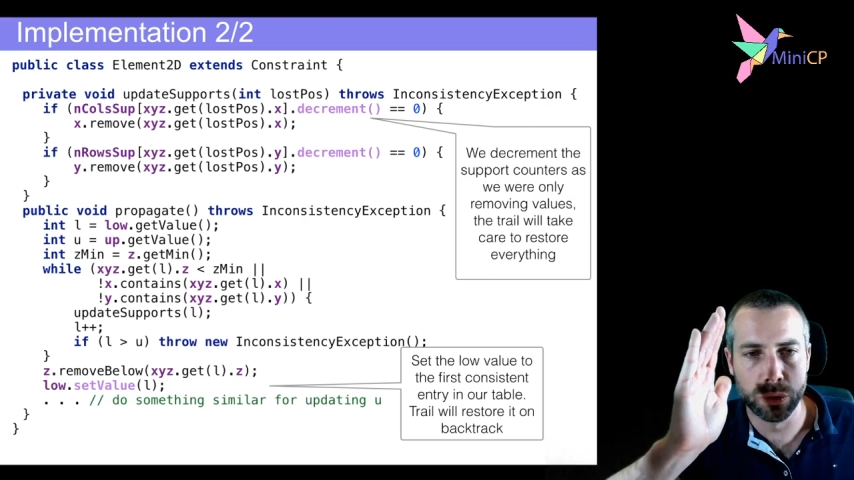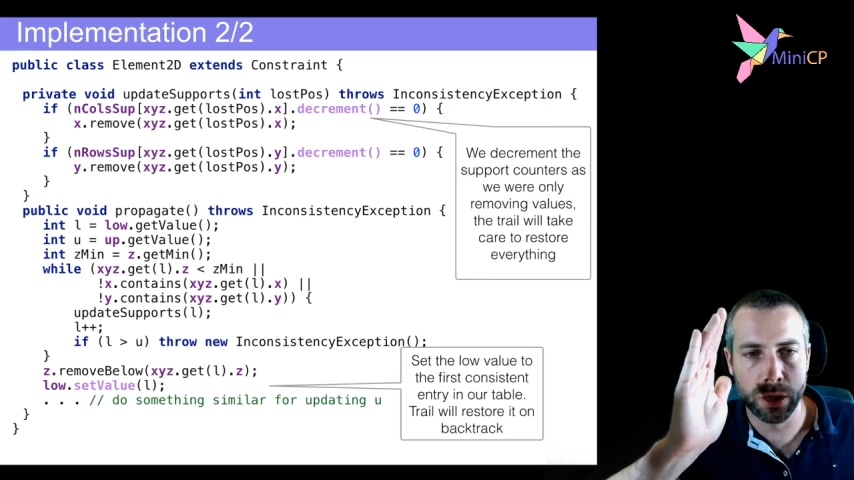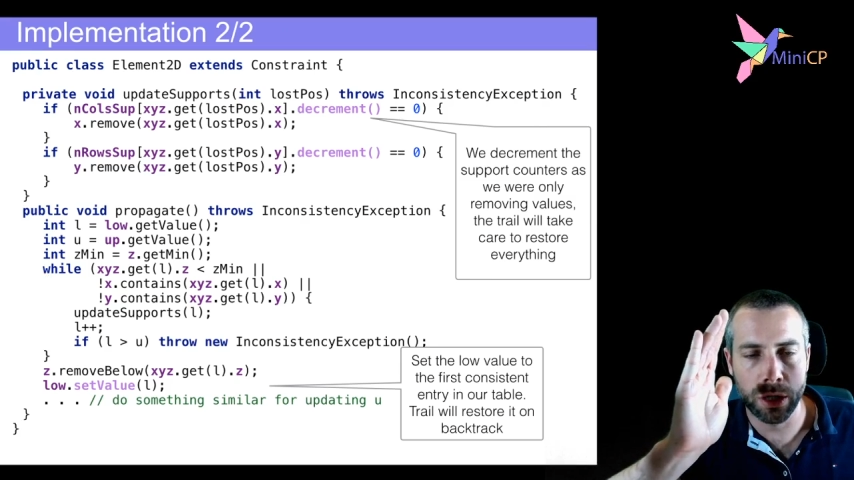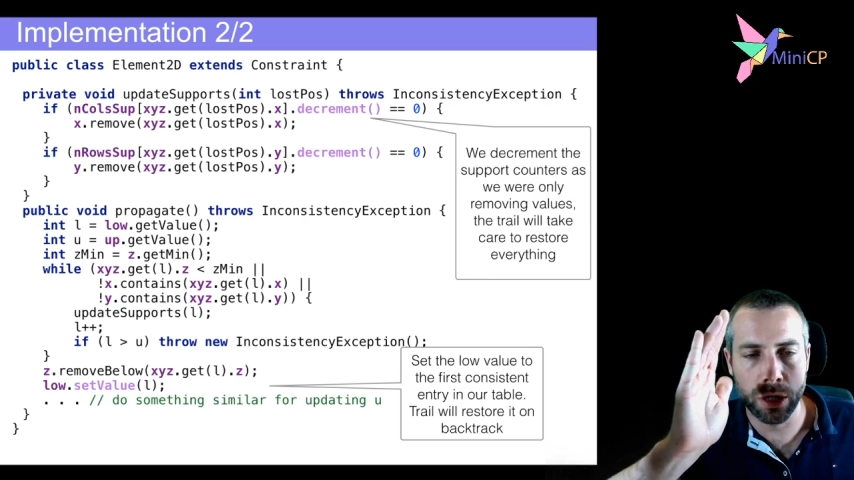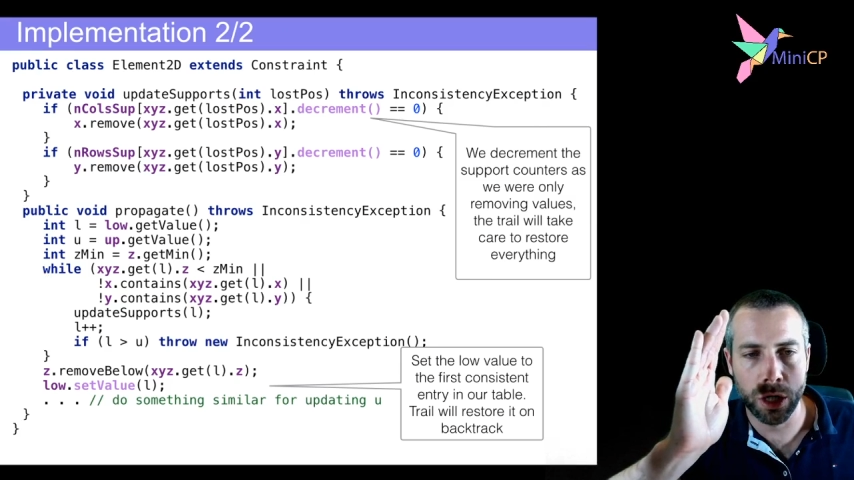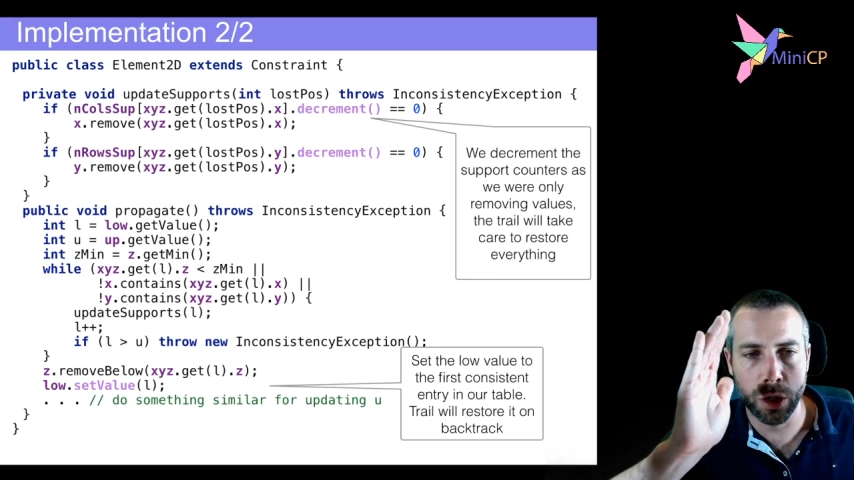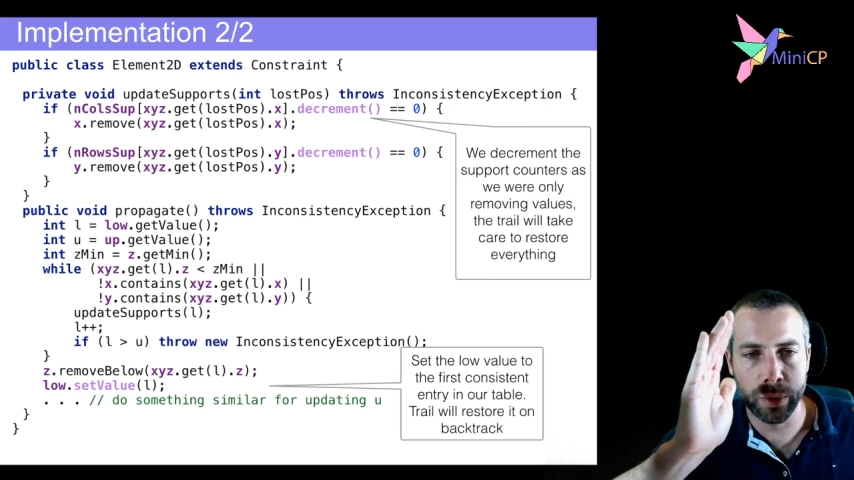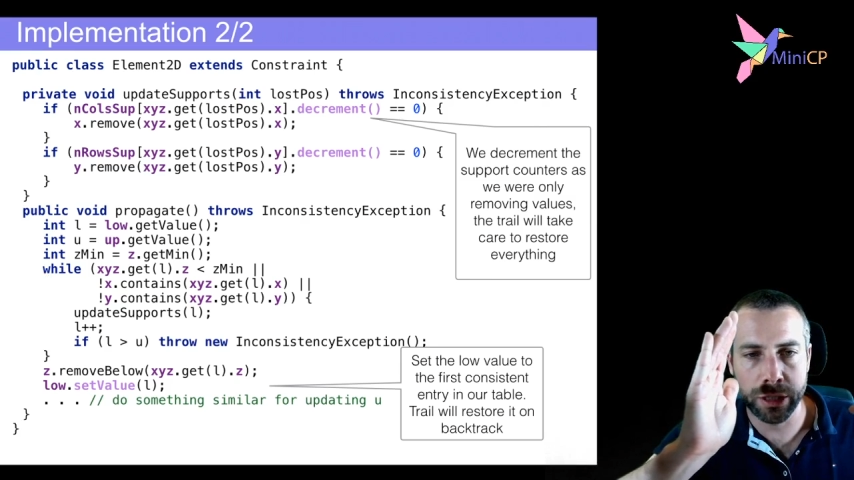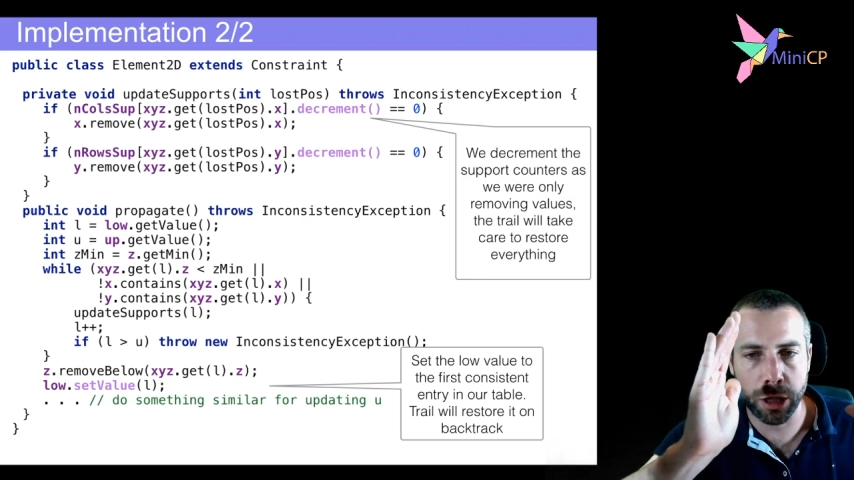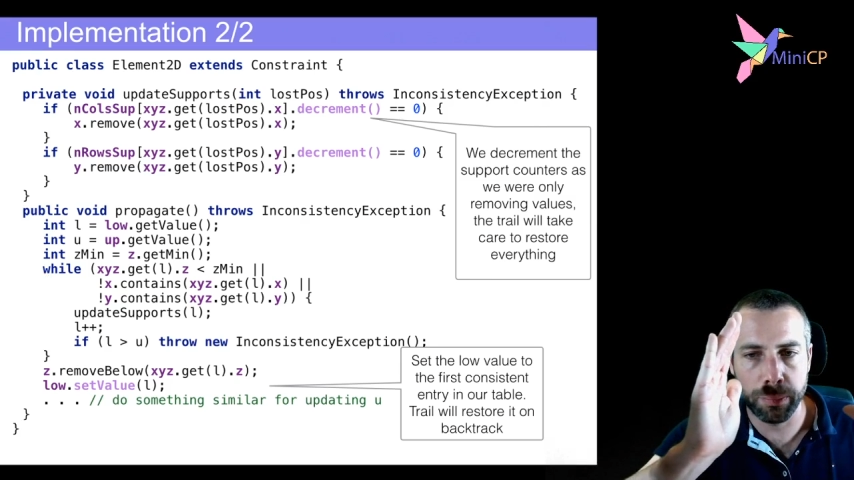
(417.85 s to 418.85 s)
low
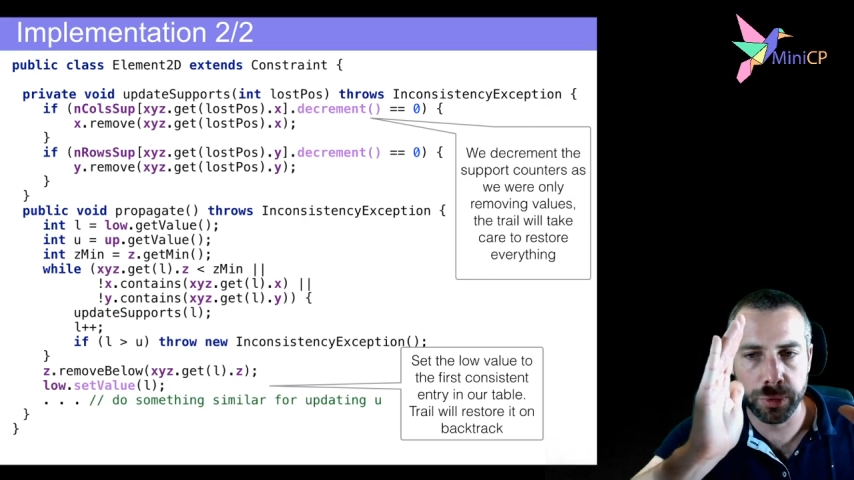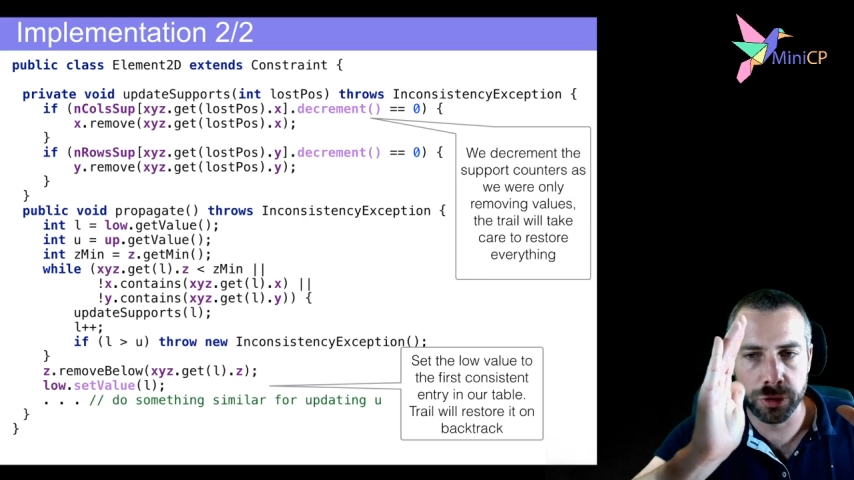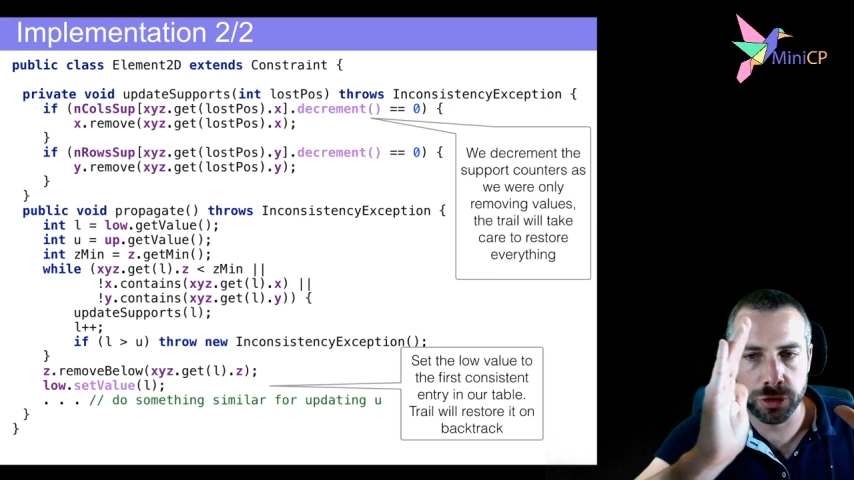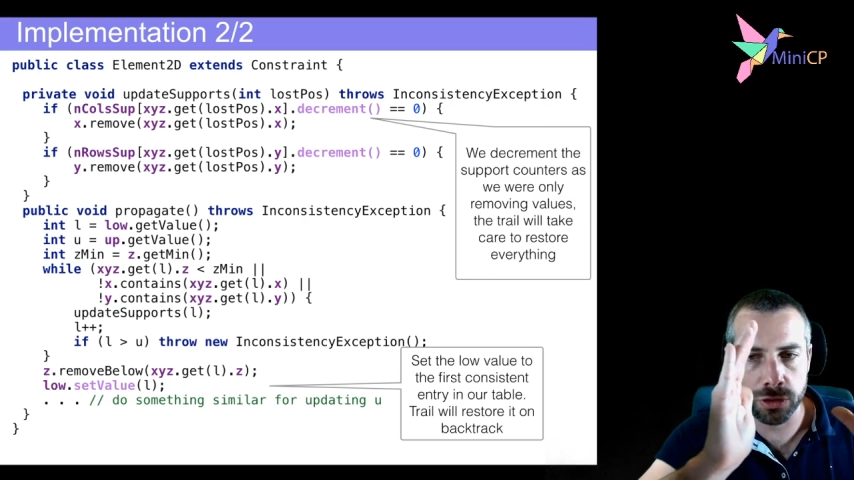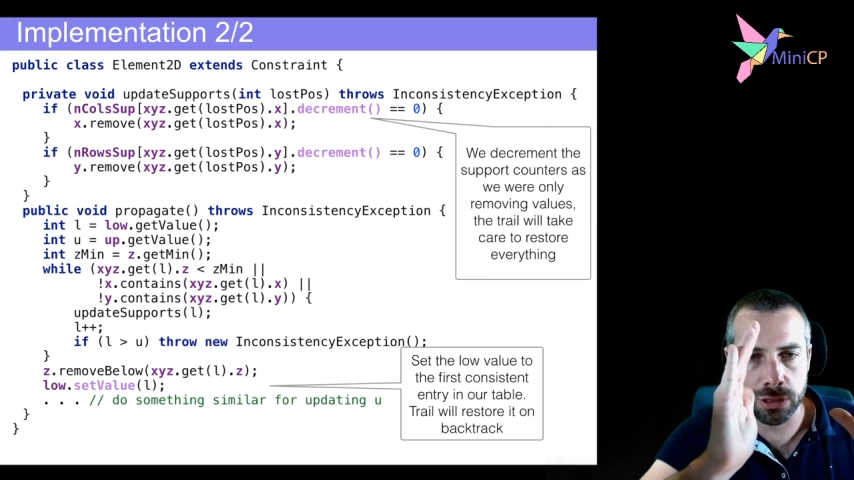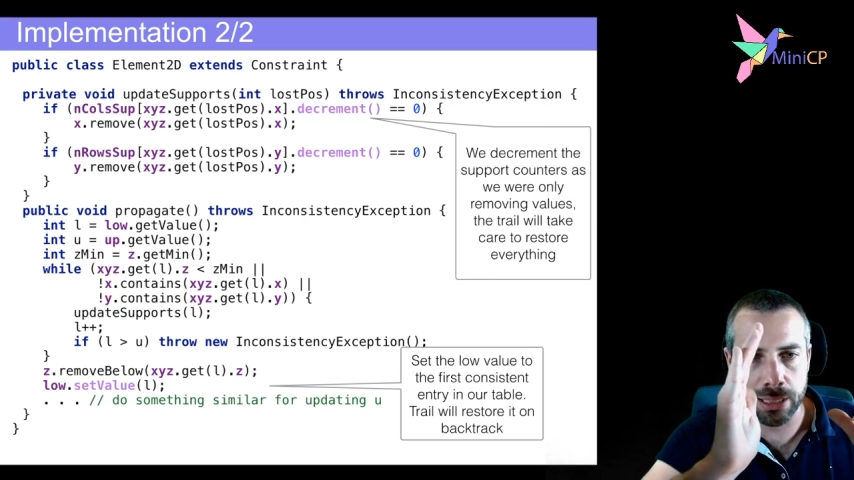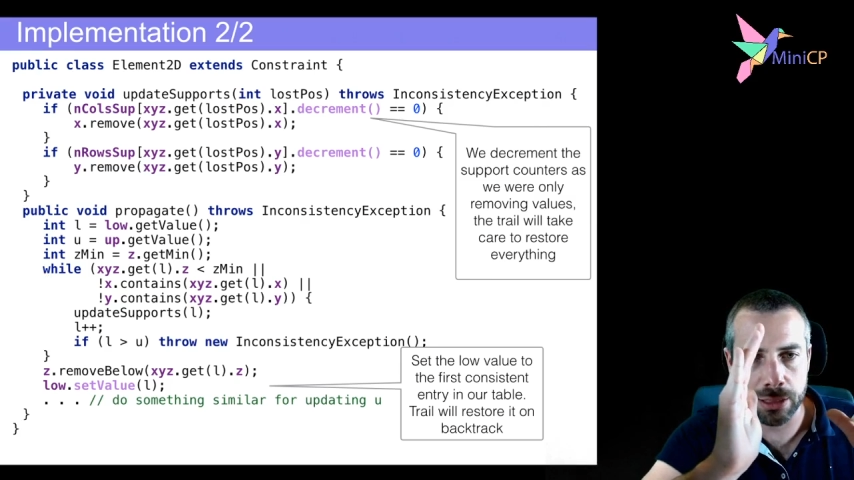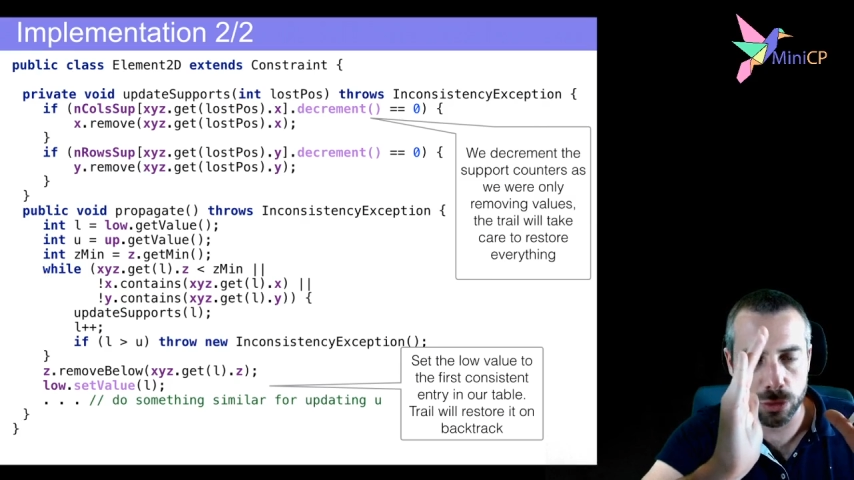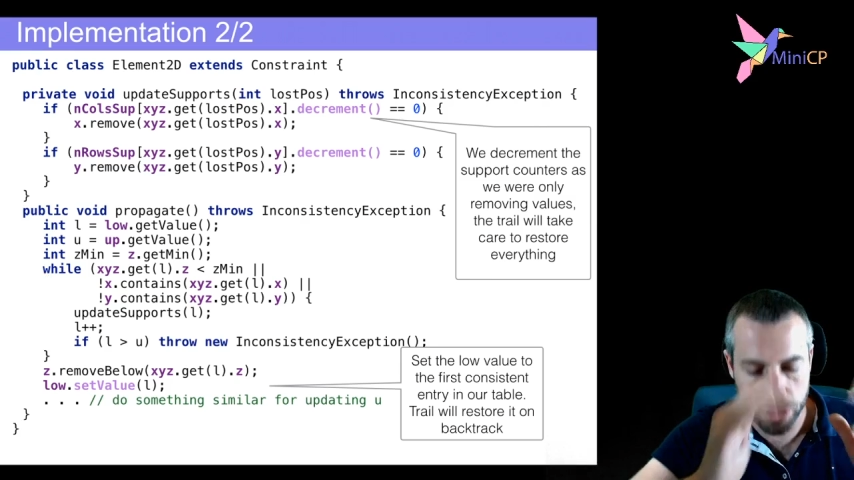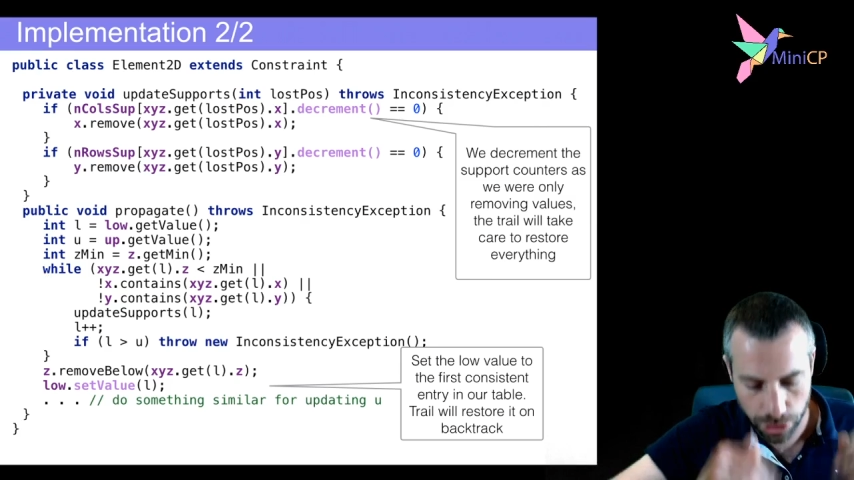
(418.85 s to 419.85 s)
and up pointers next to each